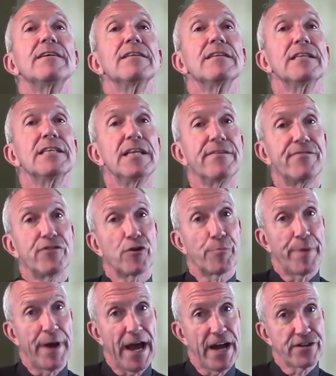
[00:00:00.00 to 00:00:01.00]
live your
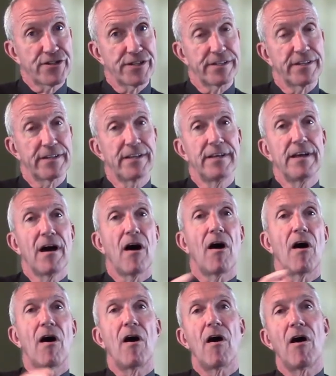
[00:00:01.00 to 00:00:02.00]
passion,
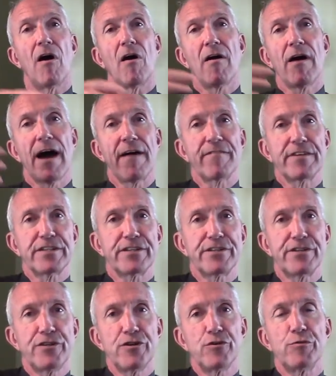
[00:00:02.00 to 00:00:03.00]
all having to
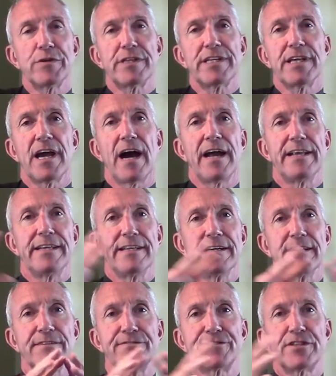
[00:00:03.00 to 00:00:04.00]
do with the
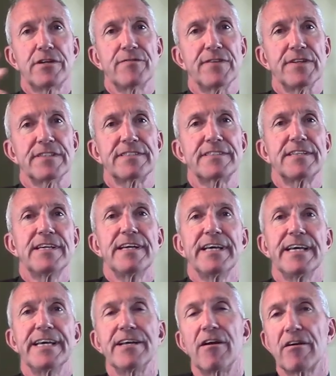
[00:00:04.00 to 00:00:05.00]
idea of service
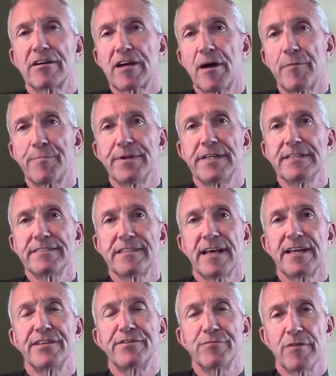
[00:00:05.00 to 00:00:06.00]
in our companies
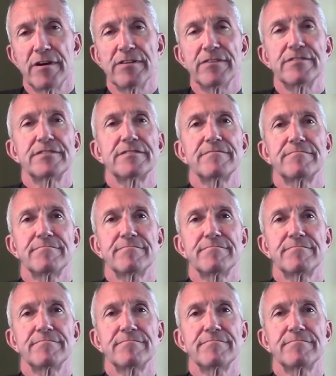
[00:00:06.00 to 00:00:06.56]
and to others.